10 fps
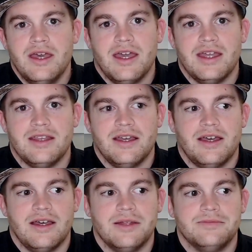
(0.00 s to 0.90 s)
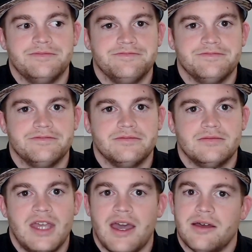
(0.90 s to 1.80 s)
And
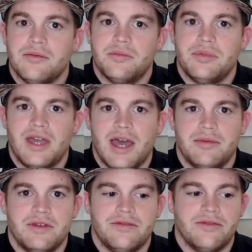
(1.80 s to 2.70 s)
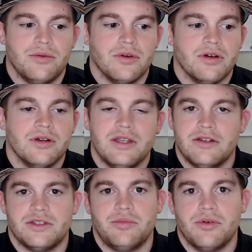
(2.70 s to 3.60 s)
be happy for your
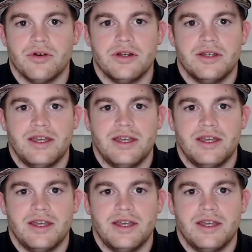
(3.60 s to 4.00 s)
support.